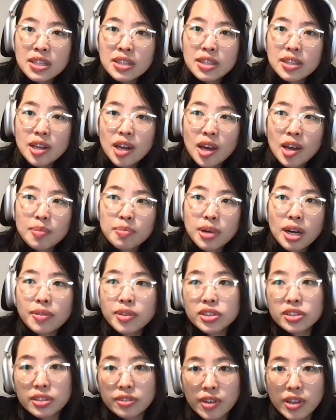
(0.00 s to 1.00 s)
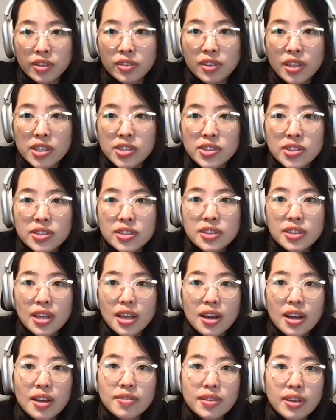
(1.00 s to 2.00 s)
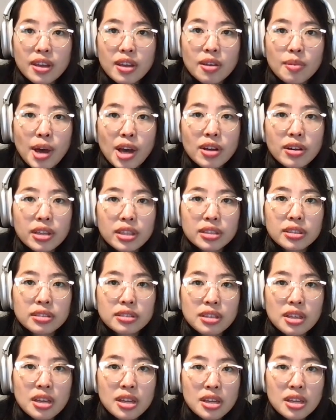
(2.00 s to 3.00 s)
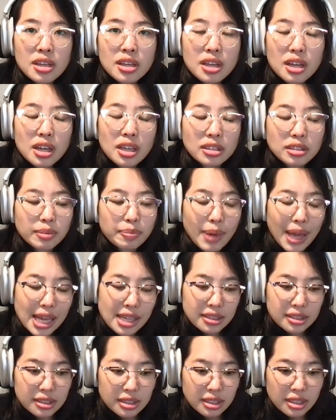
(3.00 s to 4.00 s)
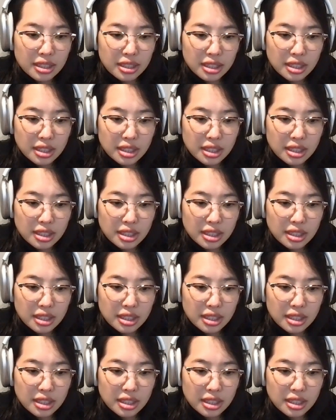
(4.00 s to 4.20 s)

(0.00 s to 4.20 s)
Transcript: uh, privacy regulations that have come out in uh, the past.